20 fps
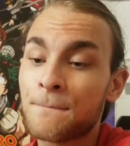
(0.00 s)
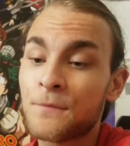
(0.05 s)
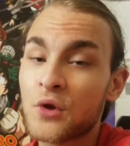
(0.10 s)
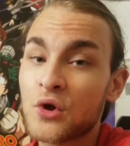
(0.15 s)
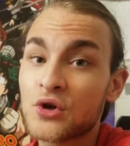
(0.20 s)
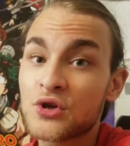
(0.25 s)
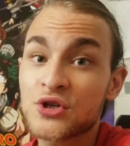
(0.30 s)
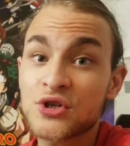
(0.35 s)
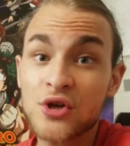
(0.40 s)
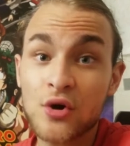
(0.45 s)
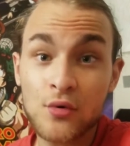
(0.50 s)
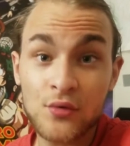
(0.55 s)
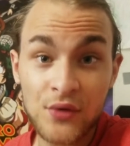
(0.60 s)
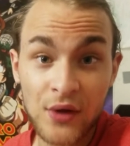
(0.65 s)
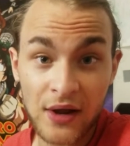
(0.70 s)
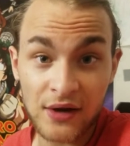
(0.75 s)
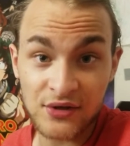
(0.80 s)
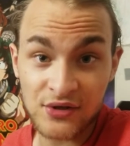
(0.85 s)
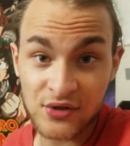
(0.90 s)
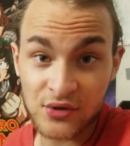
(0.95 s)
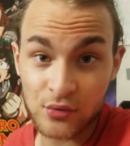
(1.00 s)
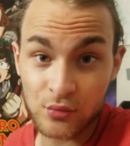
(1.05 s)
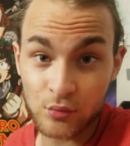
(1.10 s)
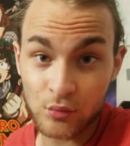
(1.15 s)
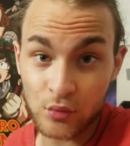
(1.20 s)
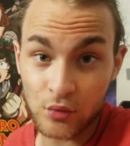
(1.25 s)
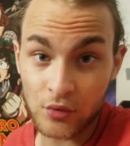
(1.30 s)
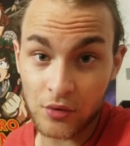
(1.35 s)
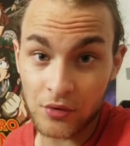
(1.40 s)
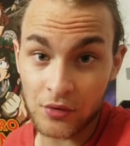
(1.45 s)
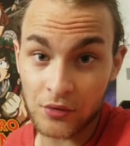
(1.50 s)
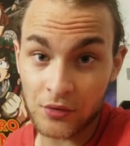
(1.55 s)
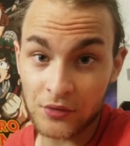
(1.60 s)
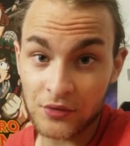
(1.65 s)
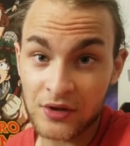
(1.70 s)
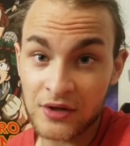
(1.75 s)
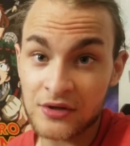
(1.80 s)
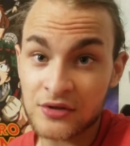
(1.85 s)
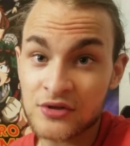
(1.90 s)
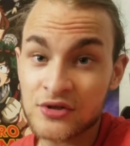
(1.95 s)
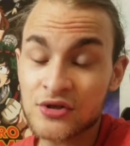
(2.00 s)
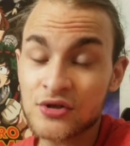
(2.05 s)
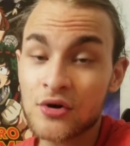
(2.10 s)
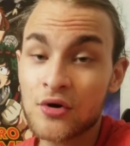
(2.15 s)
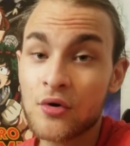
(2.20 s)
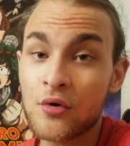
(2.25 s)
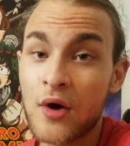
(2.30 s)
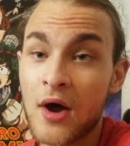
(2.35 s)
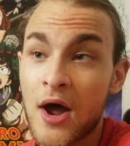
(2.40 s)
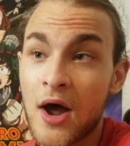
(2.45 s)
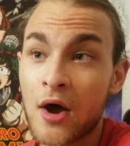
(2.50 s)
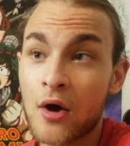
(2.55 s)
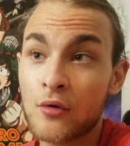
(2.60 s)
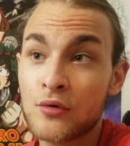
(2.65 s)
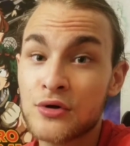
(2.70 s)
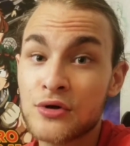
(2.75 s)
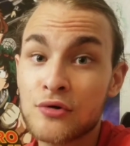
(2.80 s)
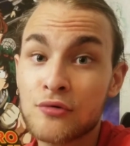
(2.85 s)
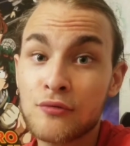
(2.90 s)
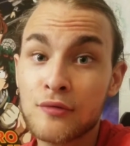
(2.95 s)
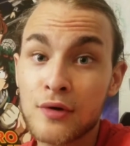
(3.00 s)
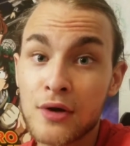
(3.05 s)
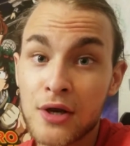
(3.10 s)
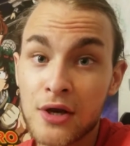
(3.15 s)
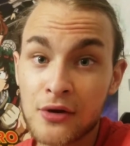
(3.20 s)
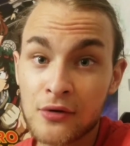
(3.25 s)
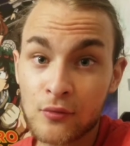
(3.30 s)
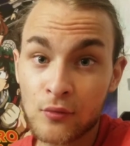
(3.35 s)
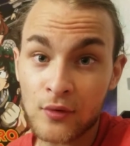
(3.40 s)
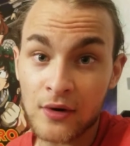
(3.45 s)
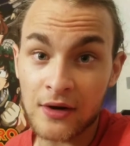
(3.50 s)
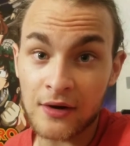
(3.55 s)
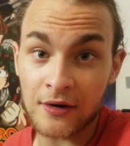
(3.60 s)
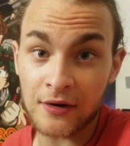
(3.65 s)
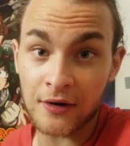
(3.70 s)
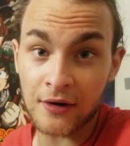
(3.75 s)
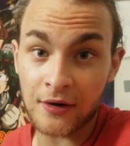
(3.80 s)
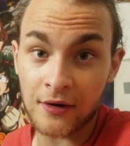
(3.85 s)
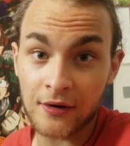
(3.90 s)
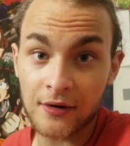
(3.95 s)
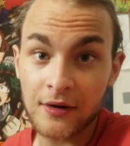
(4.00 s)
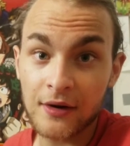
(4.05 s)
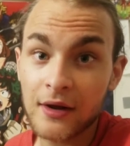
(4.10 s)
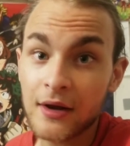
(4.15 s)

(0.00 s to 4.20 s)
show that to the world and show how unique we are.